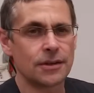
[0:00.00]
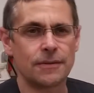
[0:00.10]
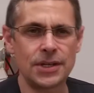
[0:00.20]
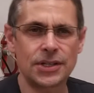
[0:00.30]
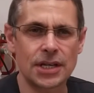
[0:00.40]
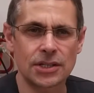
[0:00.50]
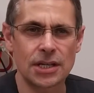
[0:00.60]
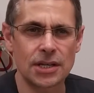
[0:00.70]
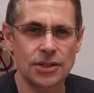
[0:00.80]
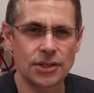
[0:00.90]
The
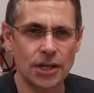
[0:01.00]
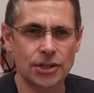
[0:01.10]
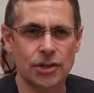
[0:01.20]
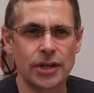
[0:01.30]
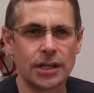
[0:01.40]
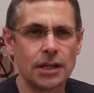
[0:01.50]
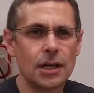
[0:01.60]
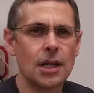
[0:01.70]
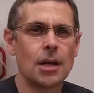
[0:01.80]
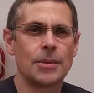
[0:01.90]
V60 is a touchscreen,
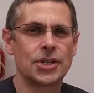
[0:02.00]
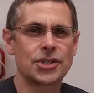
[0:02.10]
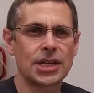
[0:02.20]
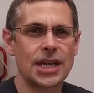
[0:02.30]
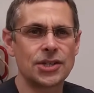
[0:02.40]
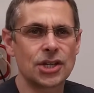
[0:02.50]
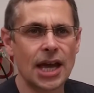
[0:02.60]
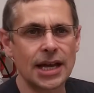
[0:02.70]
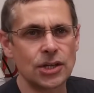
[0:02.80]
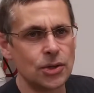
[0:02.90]
but just in case you
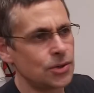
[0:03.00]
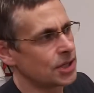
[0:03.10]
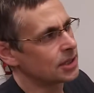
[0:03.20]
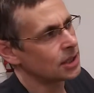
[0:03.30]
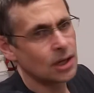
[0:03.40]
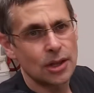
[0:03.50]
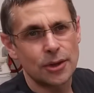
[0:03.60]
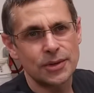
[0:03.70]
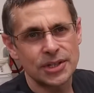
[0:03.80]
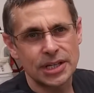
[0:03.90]
can't use it,
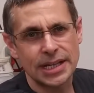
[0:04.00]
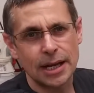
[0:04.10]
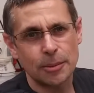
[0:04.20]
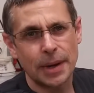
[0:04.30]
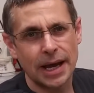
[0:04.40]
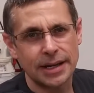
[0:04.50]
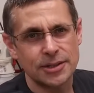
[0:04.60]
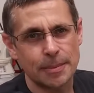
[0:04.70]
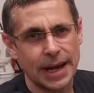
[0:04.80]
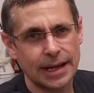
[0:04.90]
there is a dial pad
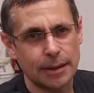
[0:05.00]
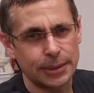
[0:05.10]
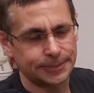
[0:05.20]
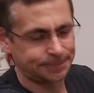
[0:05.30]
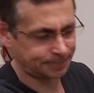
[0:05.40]
as a backup.